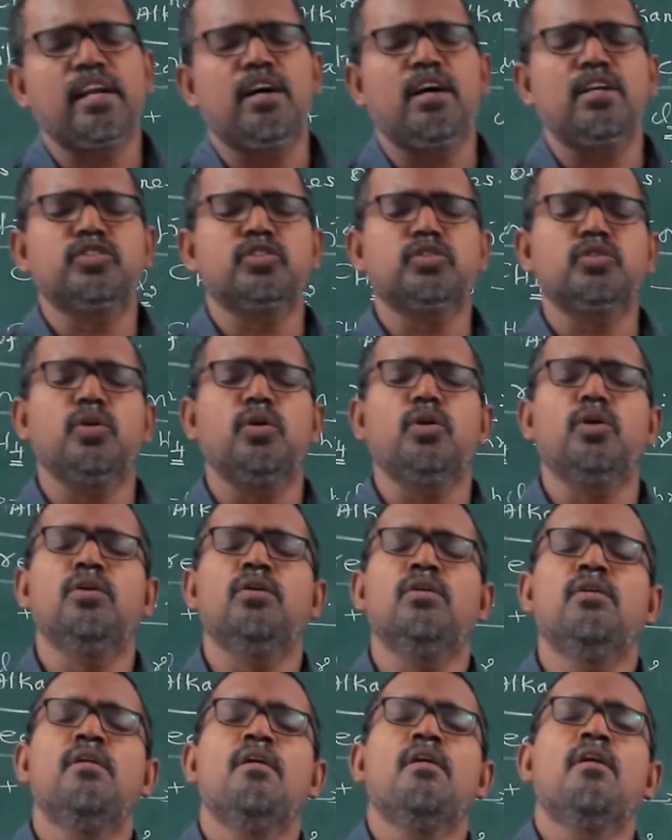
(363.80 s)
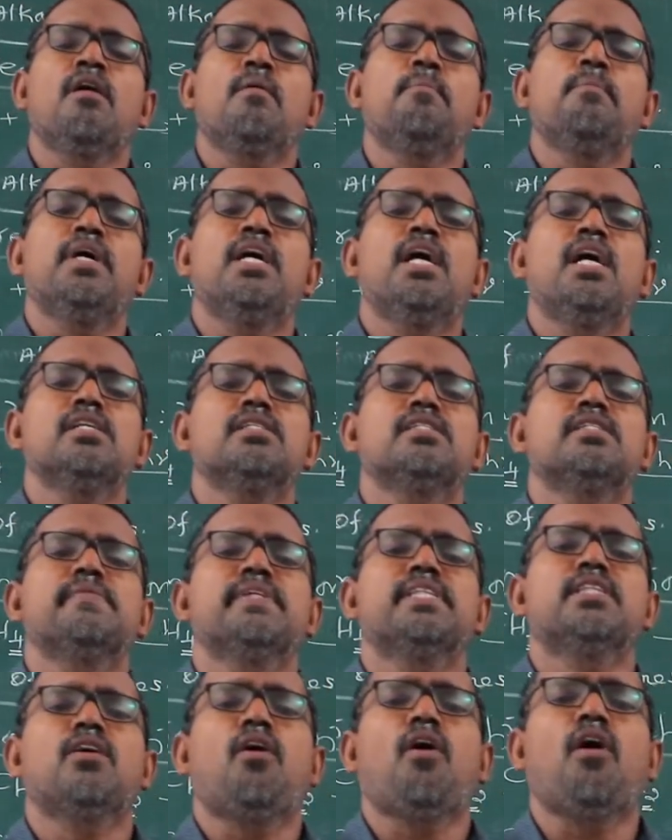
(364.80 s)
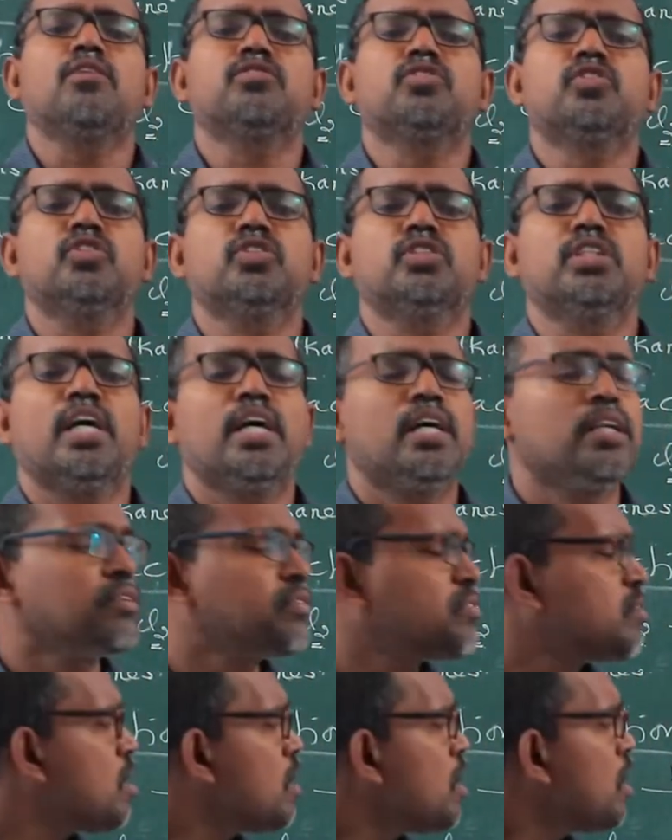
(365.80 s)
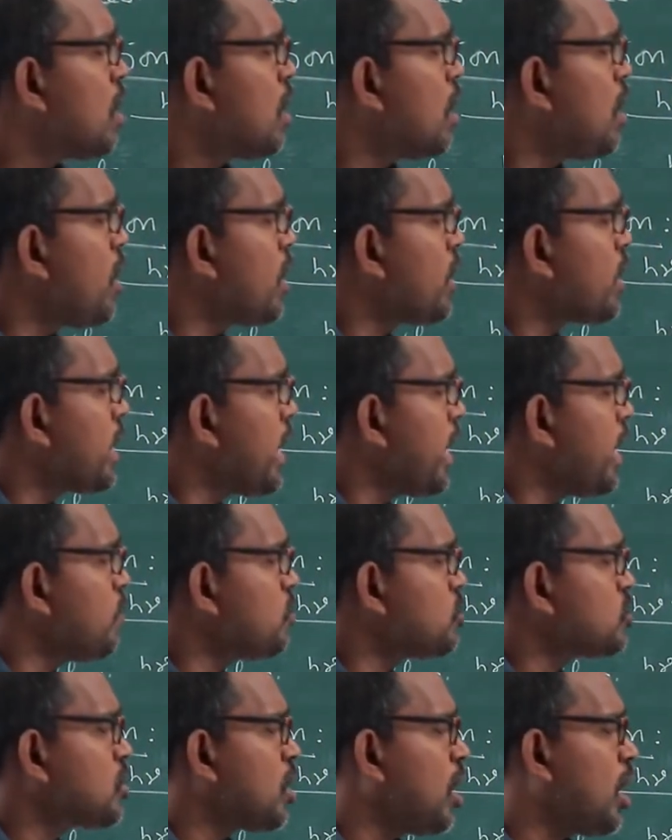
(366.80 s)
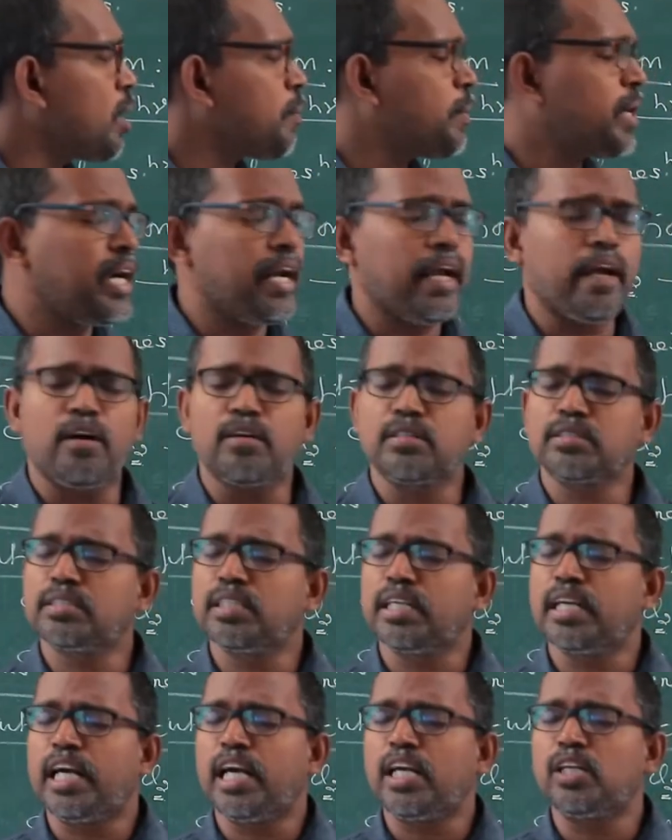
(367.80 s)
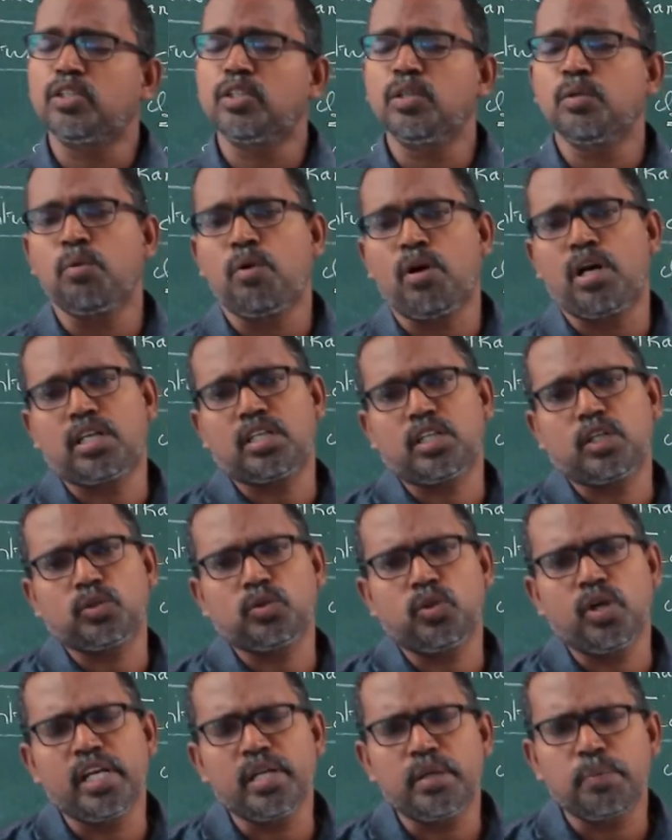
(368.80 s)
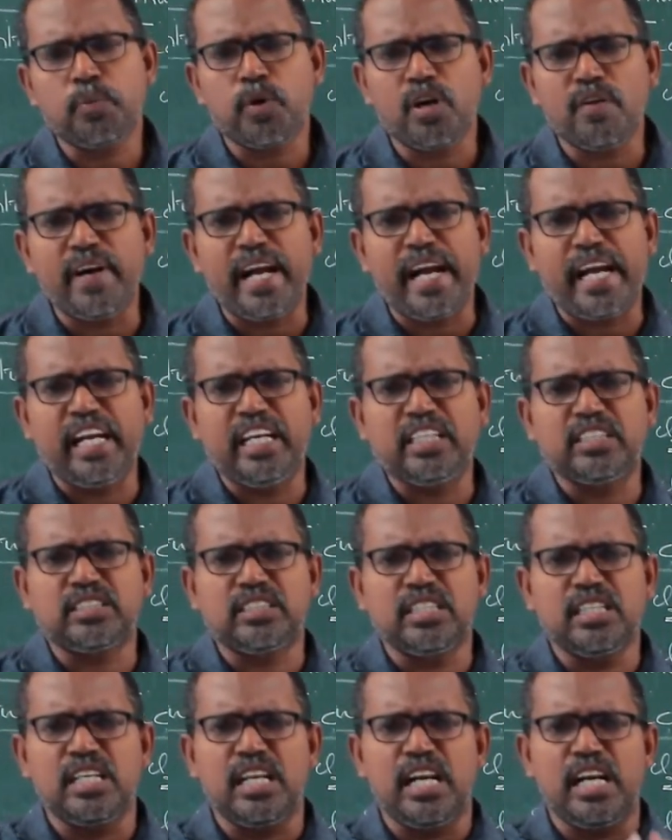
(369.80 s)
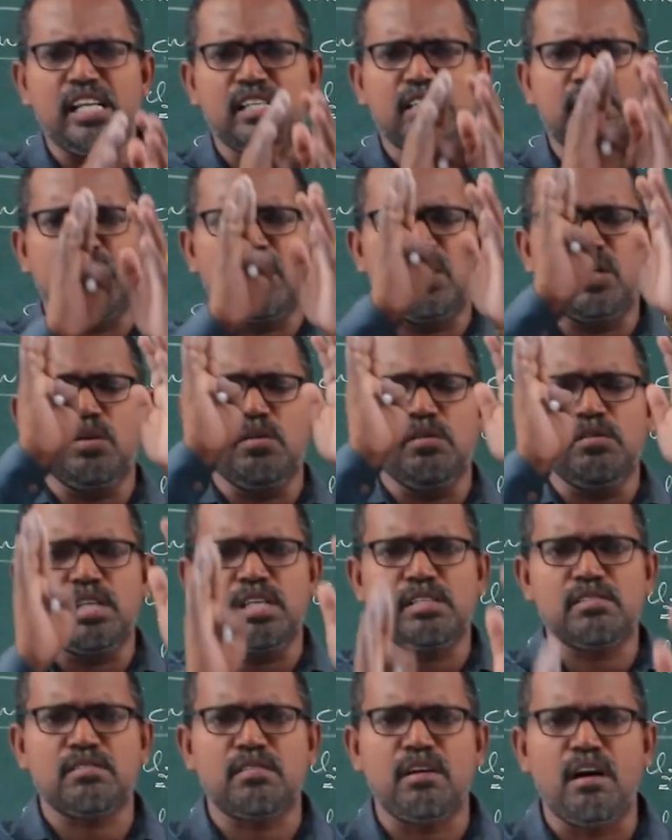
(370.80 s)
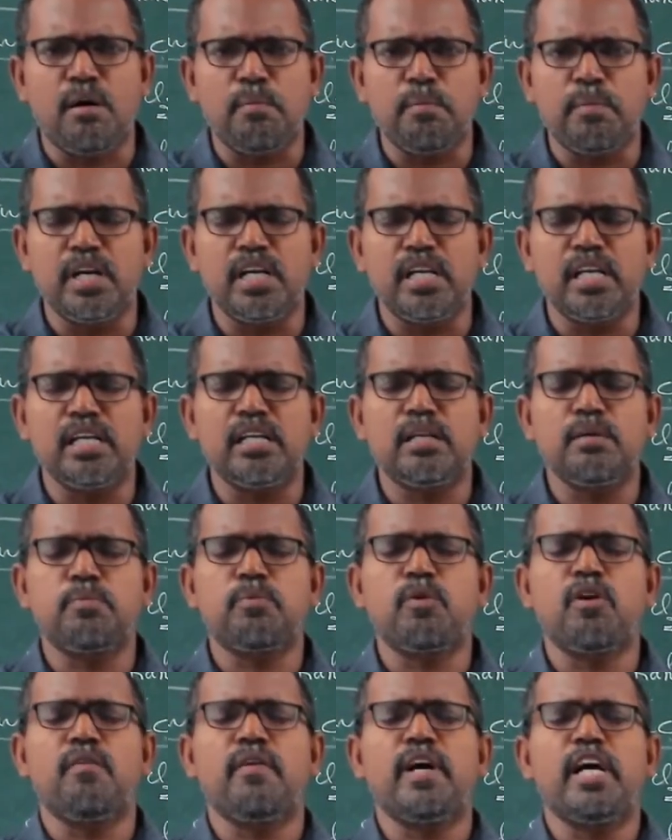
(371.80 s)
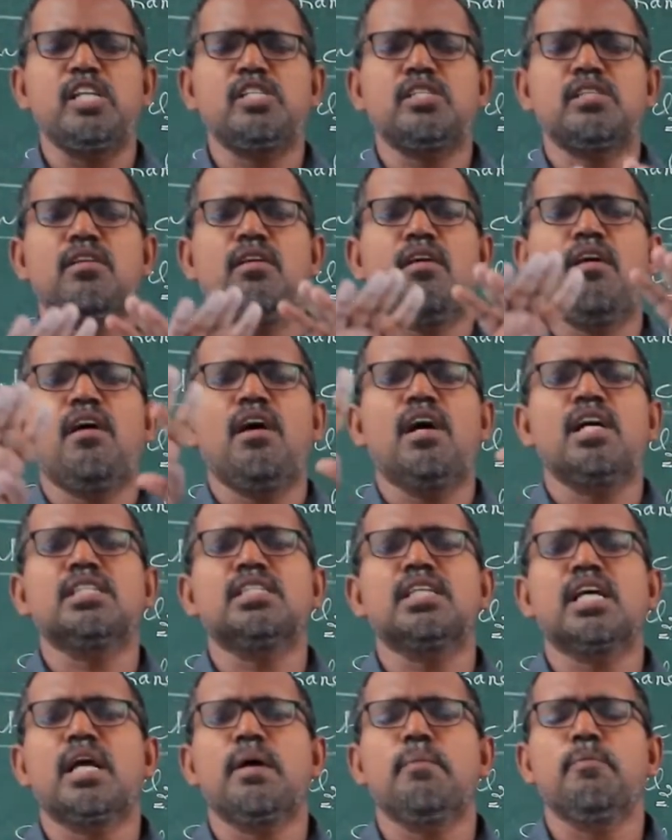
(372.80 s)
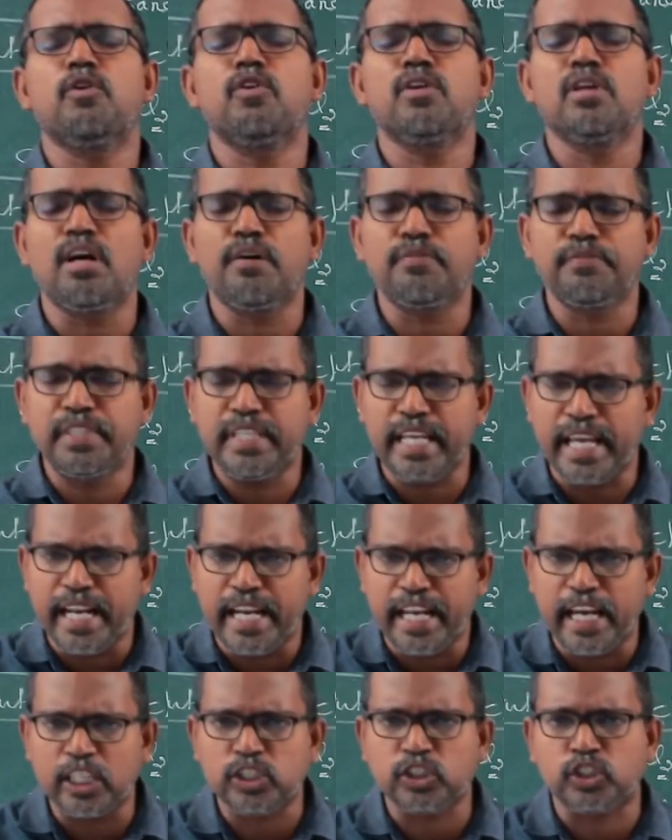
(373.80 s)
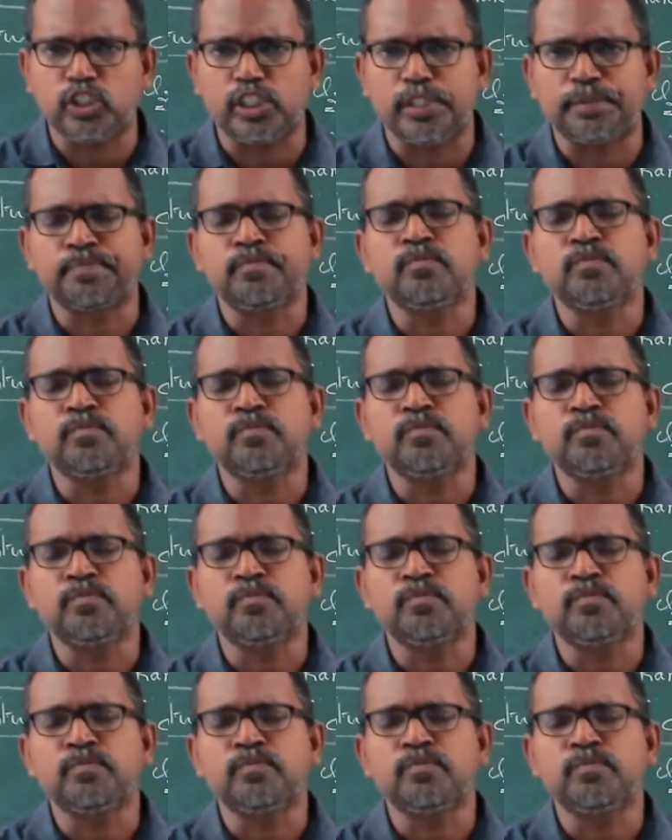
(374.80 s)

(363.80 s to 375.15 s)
also burns with oxygen, gives carbon dioxide and water. So it provides, in addition to this compound, it provides larger amount of energy,